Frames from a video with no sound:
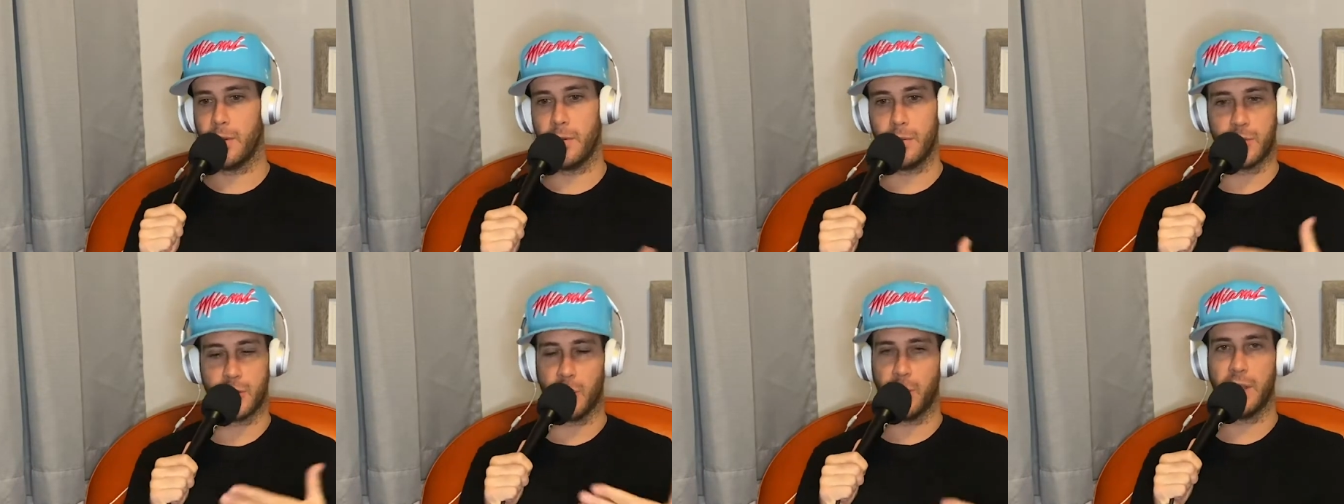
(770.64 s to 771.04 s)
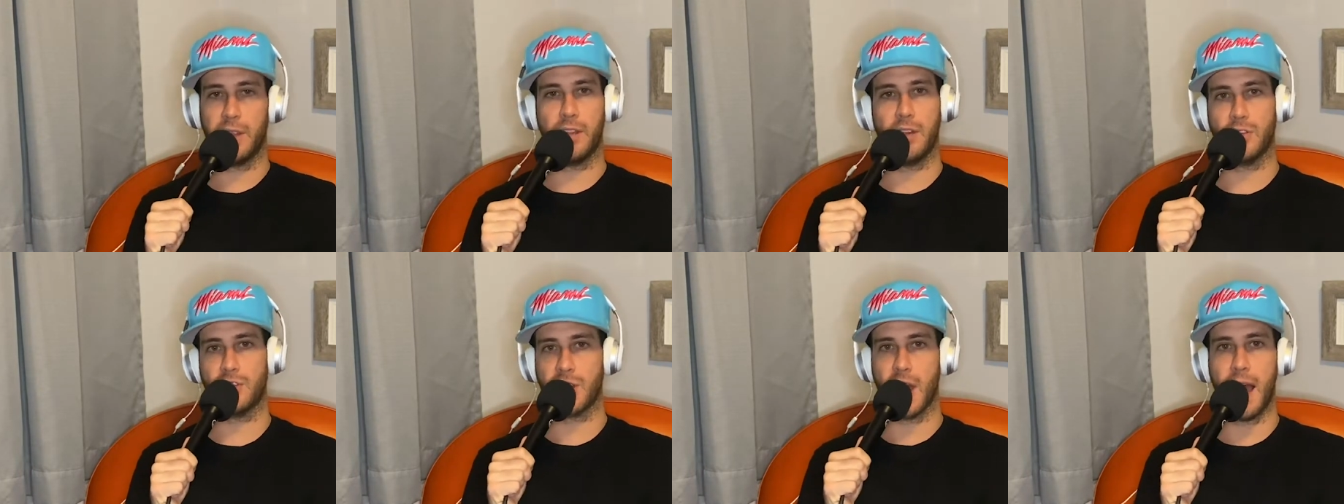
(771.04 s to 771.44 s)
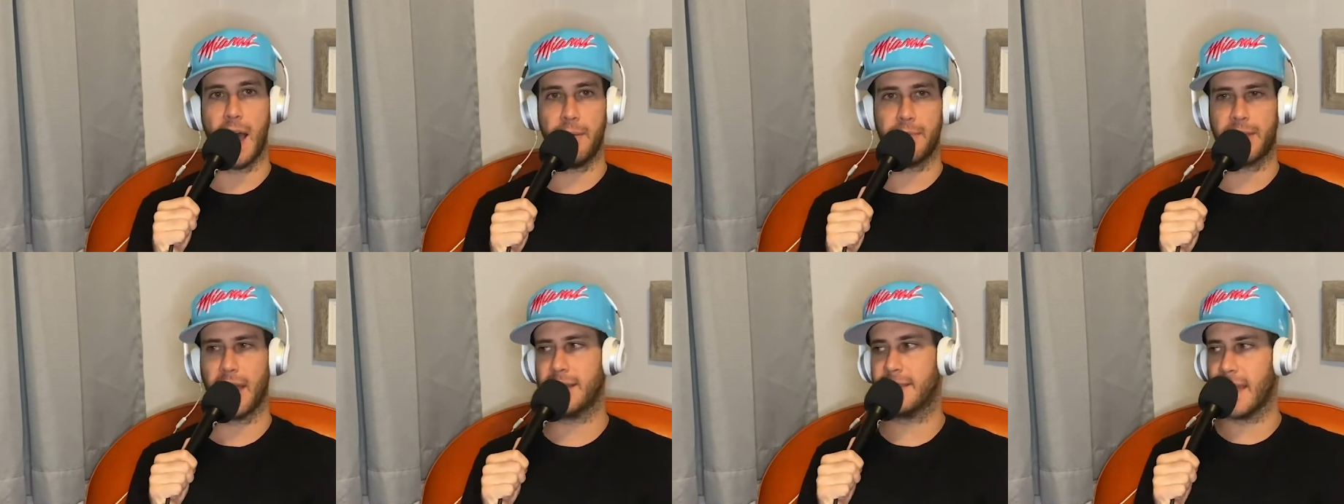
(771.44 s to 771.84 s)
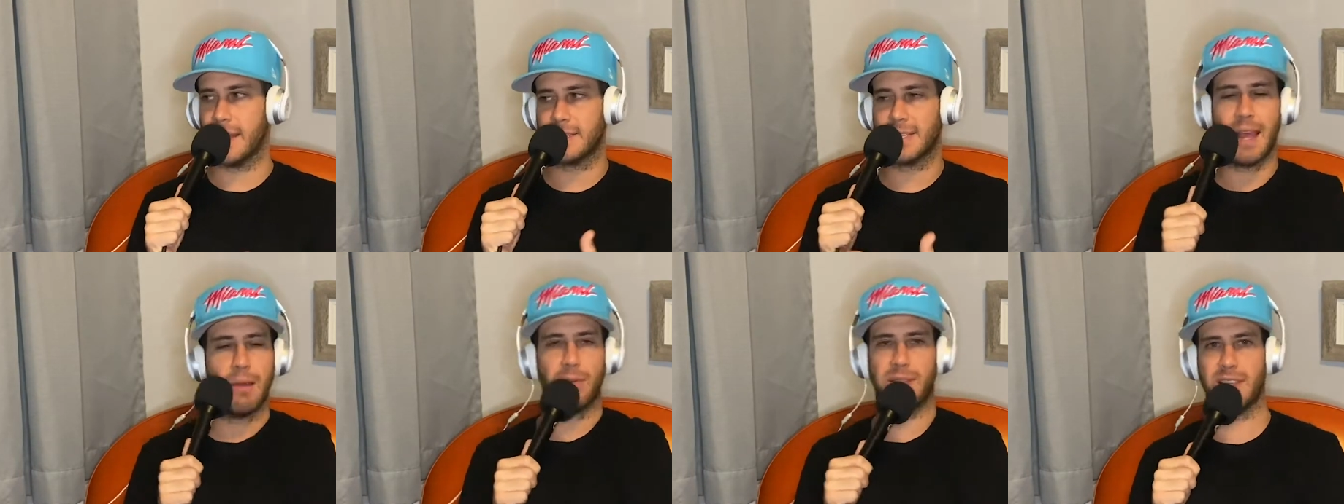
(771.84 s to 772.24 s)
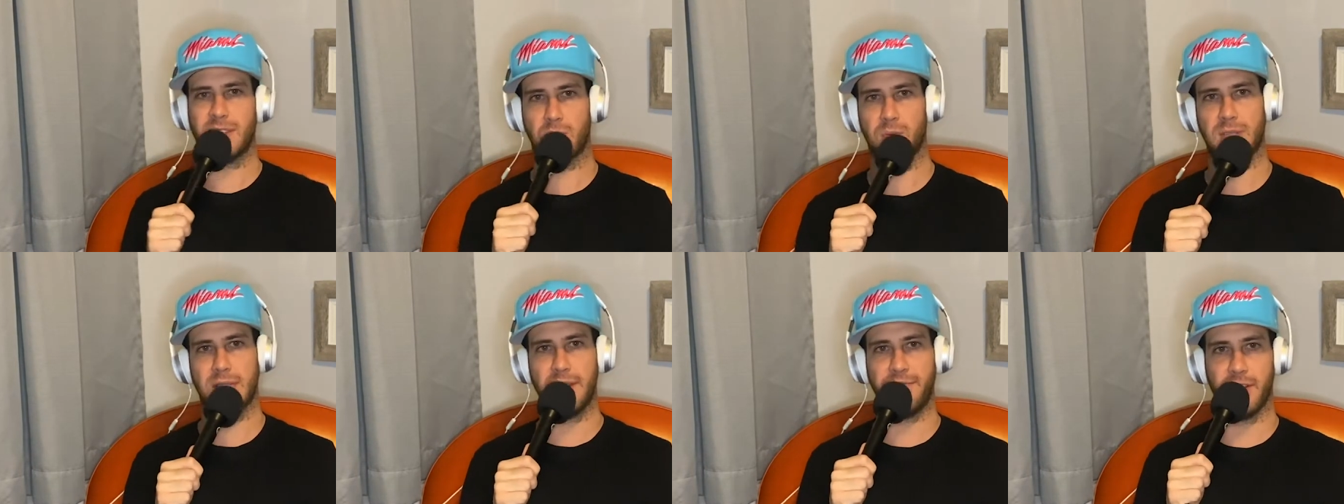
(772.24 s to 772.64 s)
doing their job. That's not what
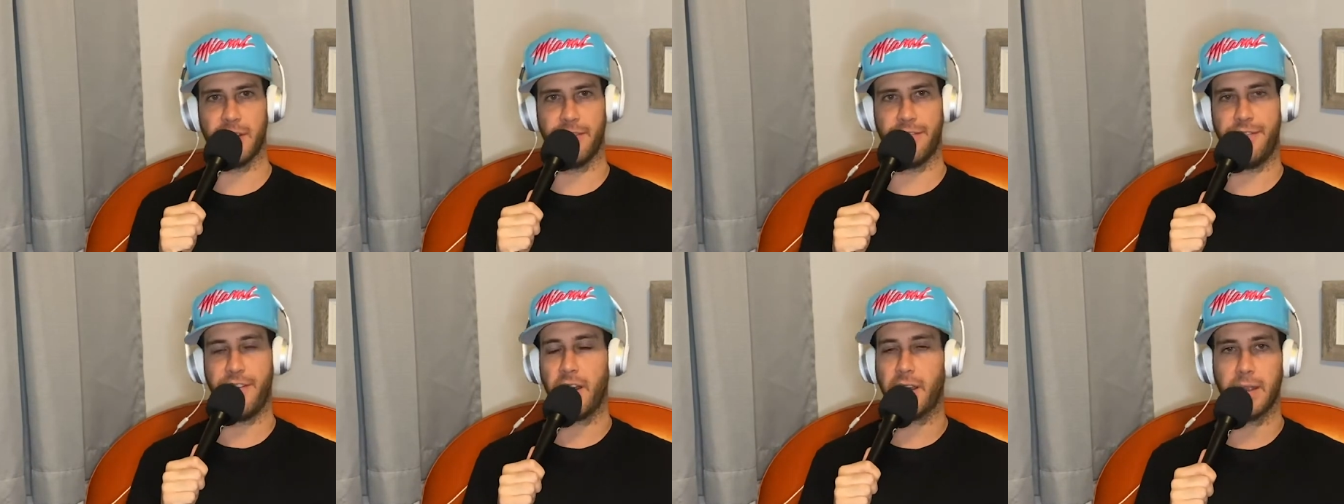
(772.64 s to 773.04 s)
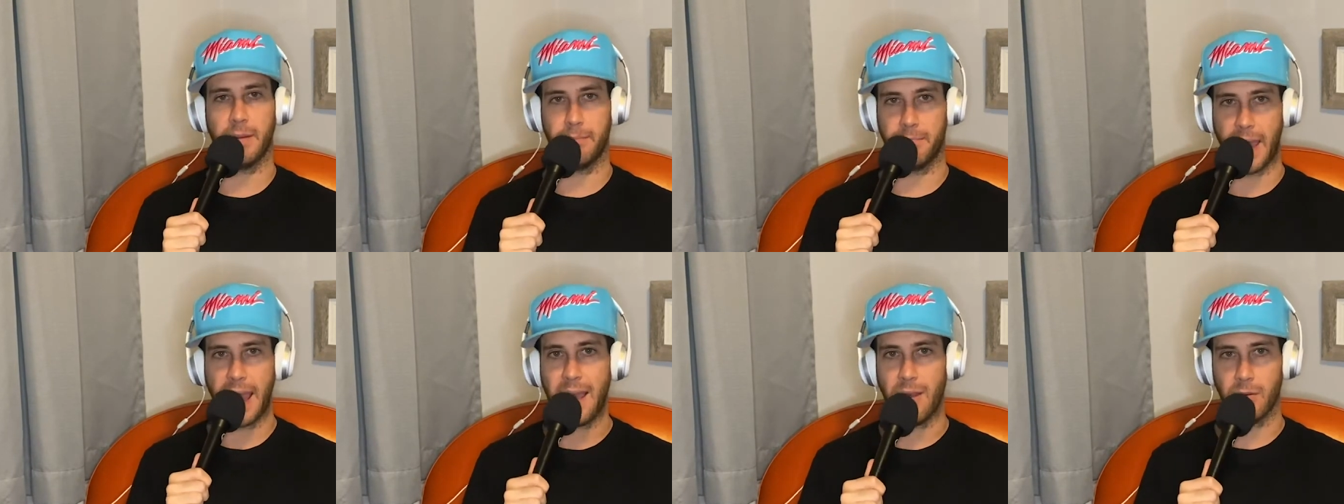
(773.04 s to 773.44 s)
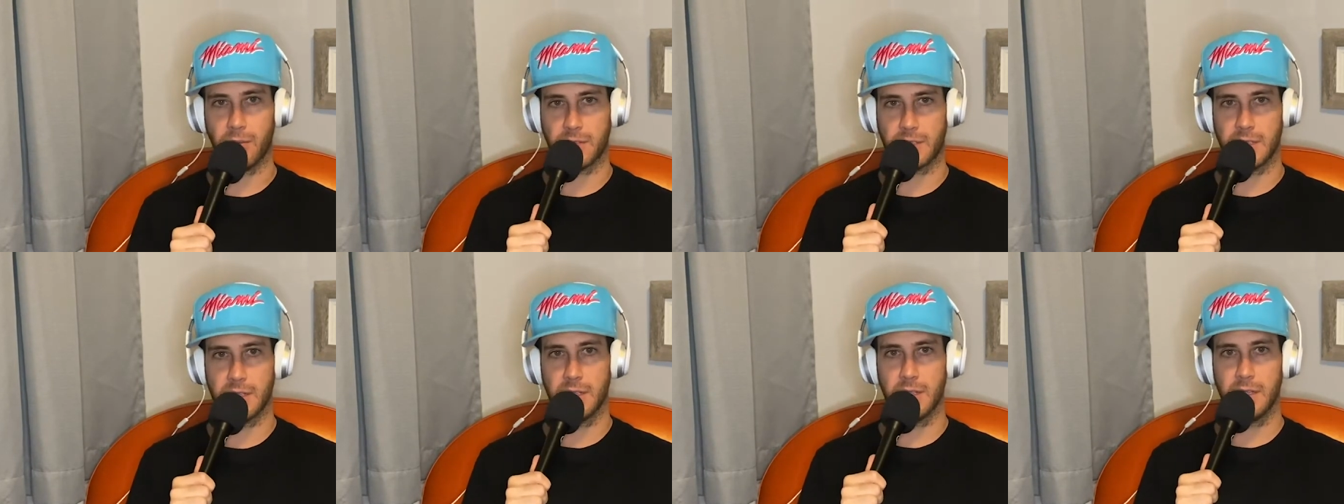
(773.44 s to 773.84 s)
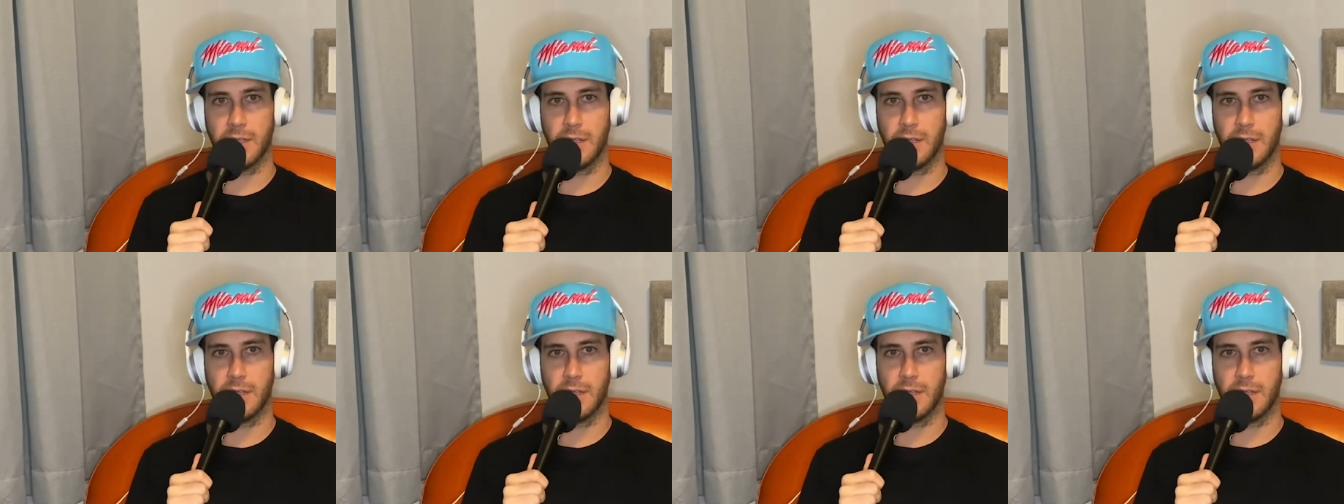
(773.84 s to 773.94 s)
this was even a fucking about.